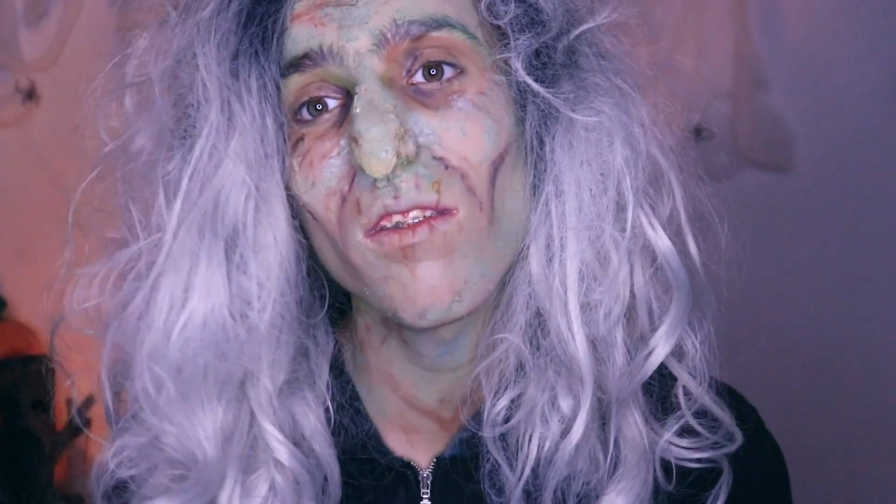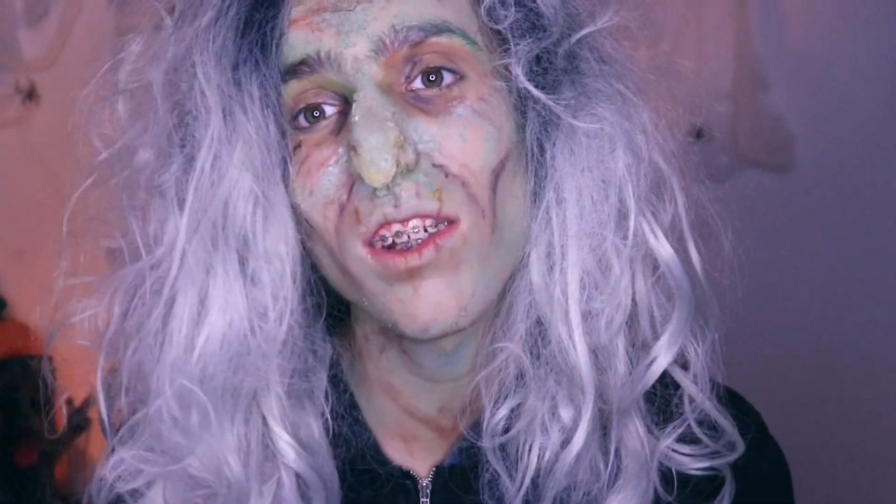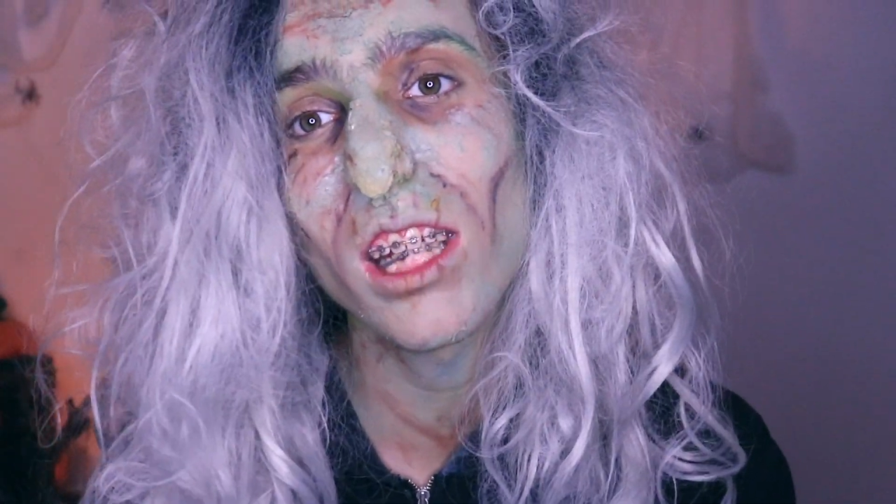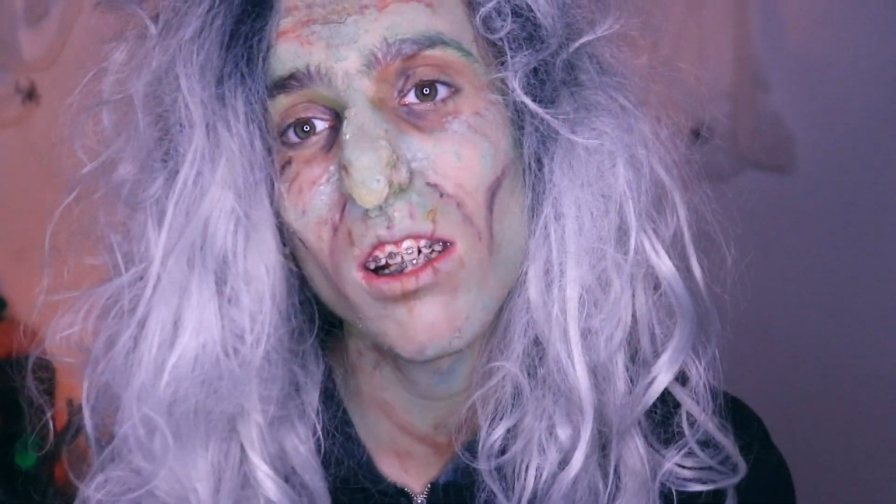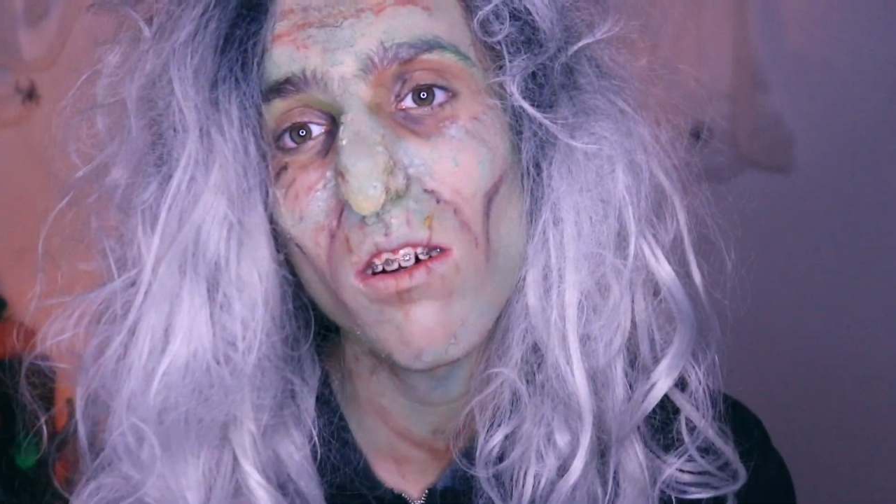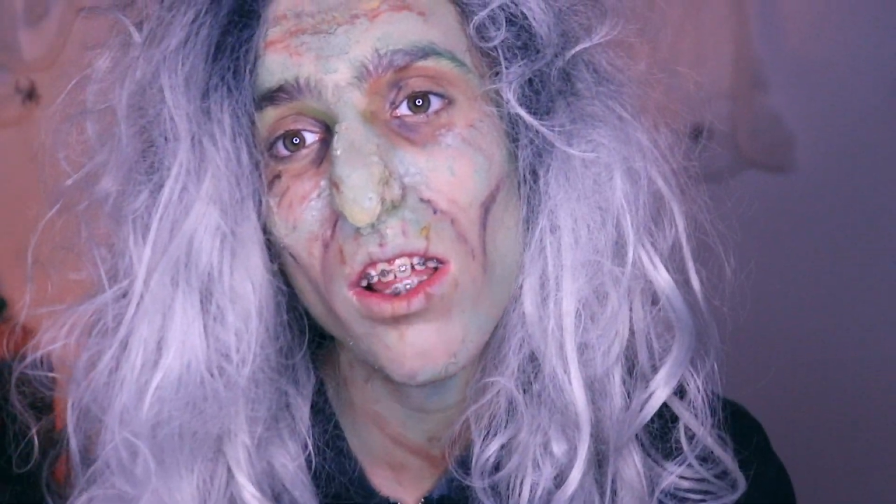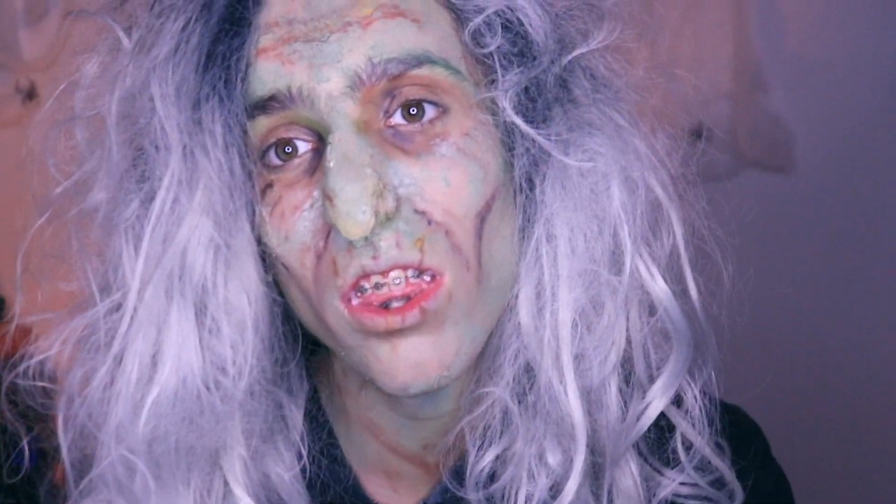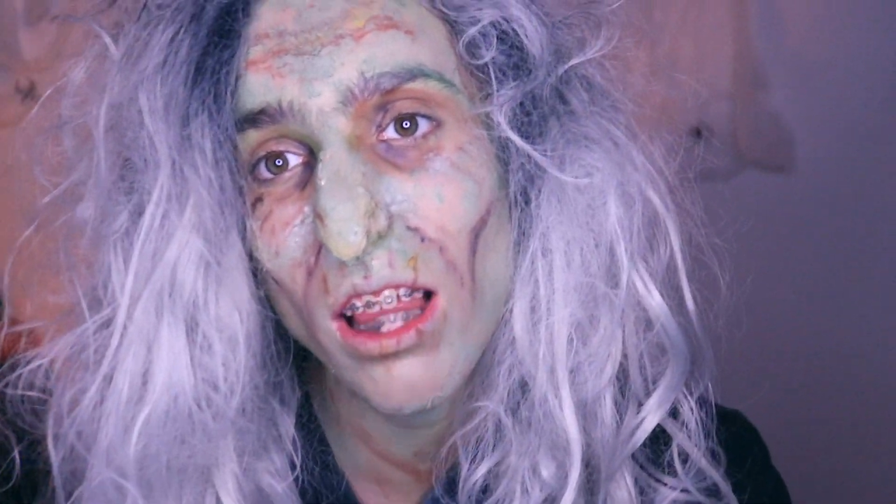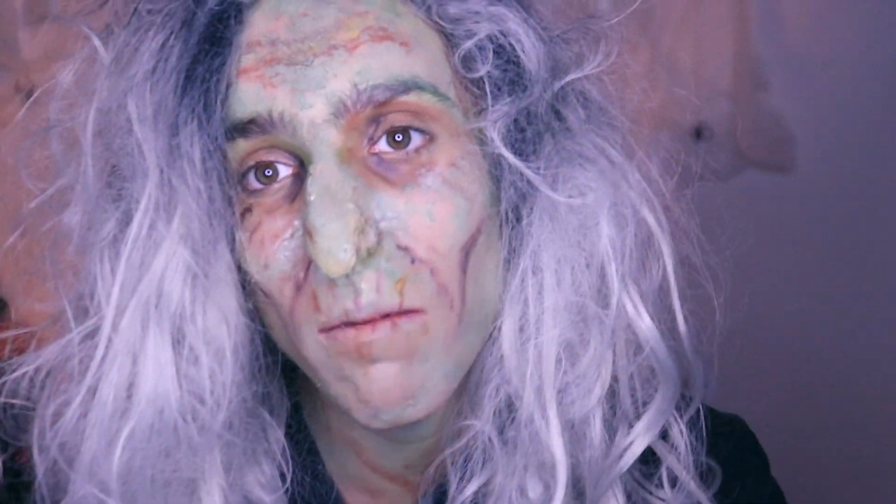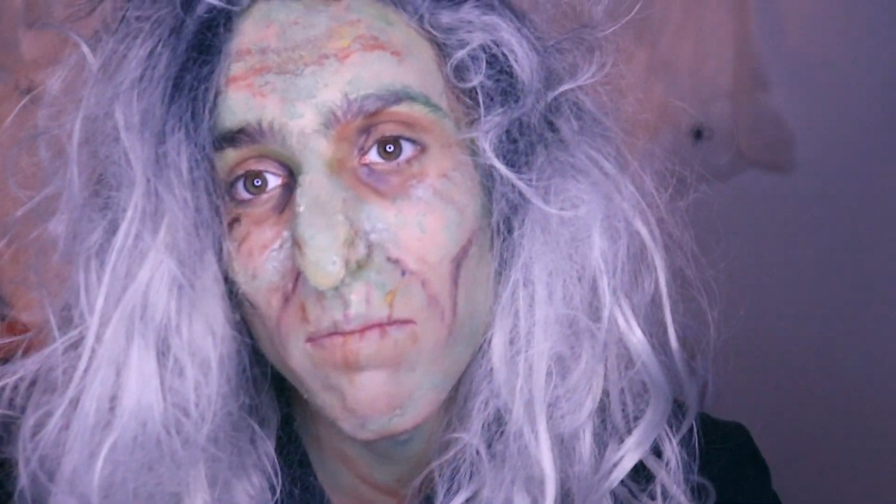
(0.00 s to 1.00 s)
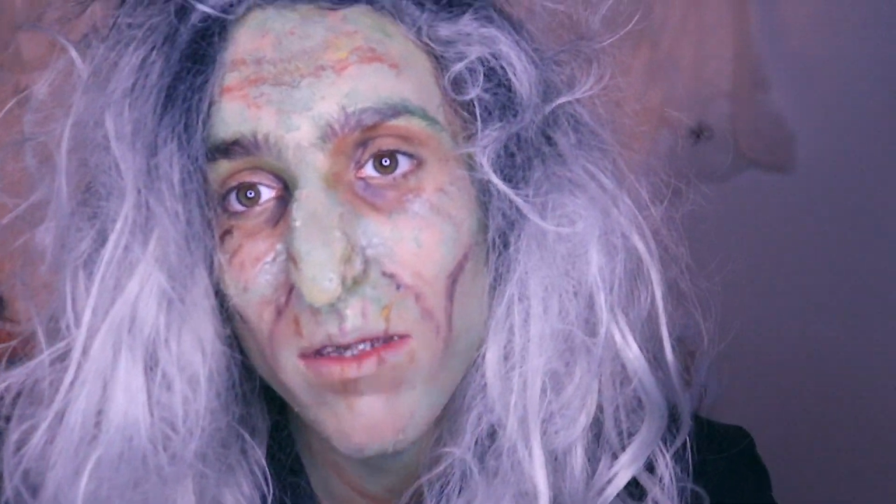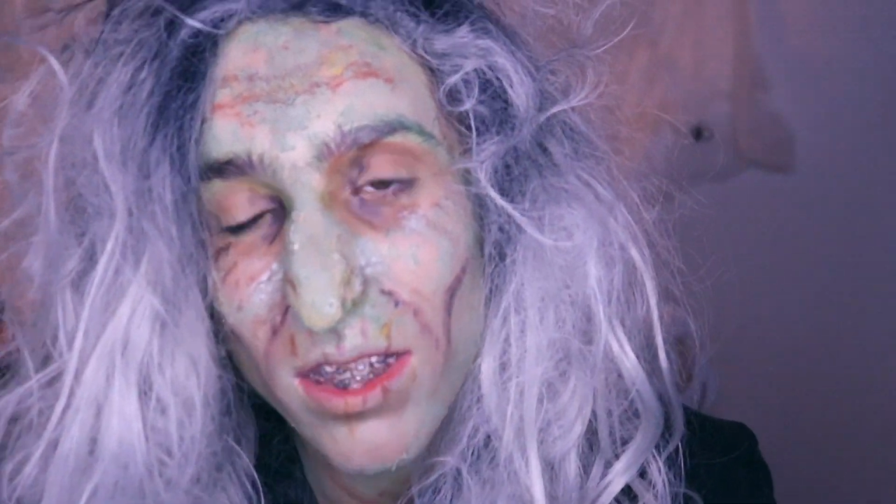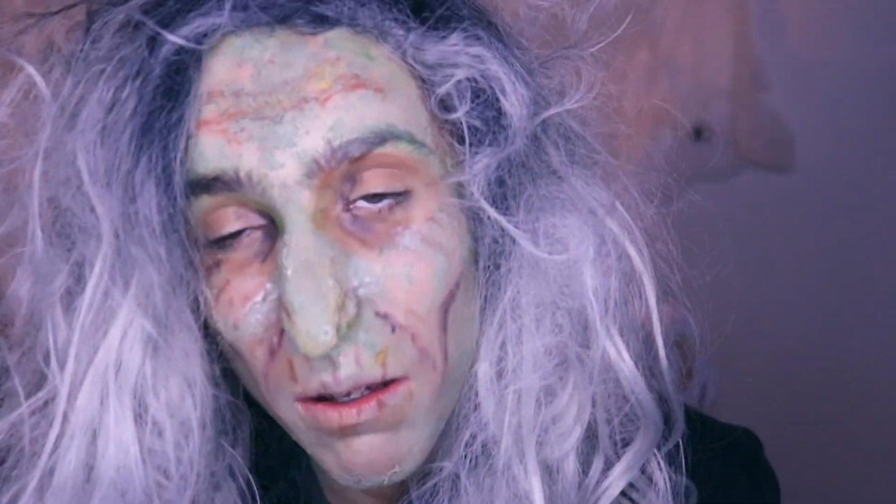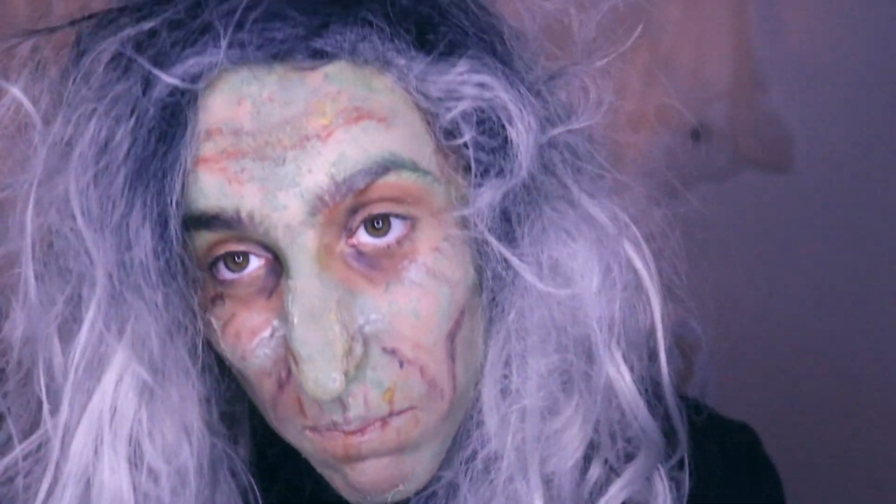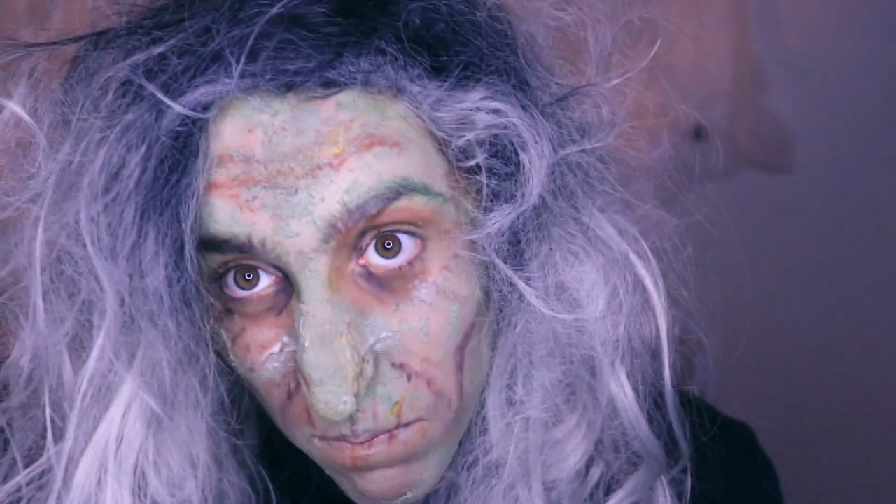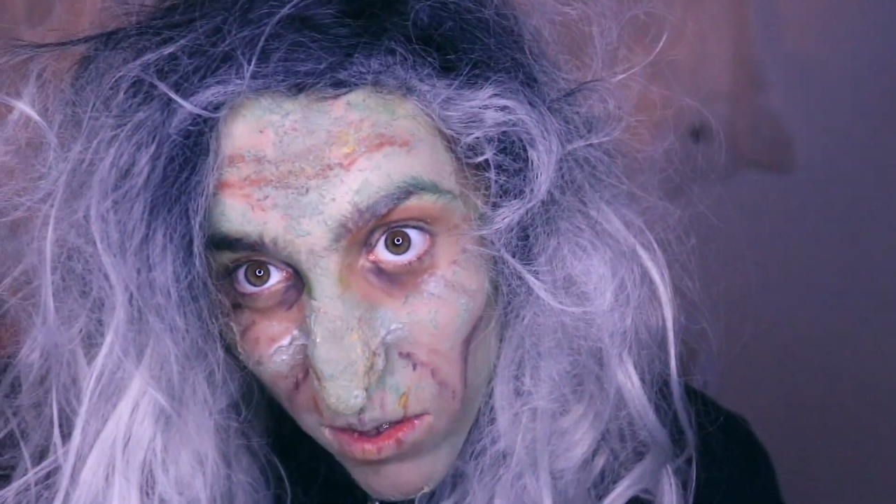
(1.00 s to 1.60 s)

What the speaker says: video a thumbs up.